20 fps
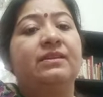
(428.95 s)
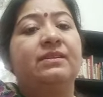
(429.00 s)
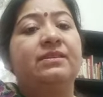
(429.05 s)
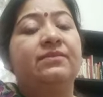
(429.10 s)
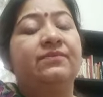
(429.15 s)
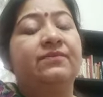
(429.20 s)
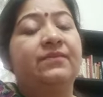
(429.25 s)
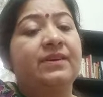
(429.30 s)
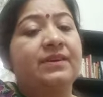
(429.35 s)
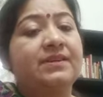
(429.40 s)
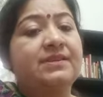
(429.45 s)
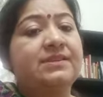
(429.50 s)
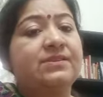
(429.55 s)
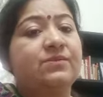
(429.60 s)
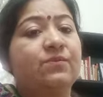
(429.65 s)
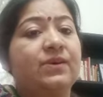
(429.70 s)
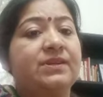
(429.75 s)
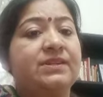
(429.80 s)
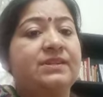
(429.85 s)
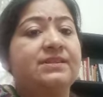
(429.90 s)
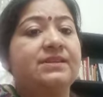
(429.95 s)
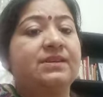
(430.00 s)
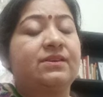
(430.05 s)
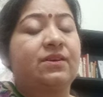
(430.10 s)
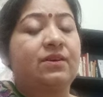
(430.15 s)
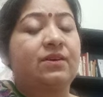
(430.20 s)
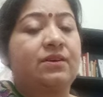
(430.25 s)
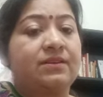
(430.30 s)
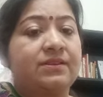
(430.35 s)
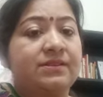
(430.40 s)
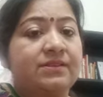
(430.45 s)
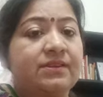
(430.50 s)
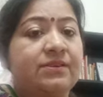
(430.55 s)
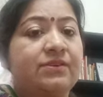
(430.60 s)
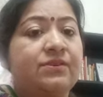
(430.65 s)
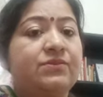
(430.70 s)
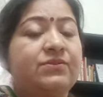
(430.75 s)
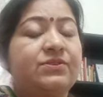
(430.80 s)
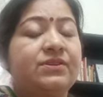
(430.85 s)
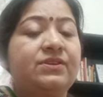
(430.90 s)
The first, what is a
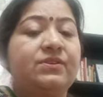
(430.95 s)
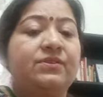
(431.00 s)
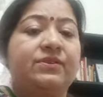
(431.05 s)
constitution?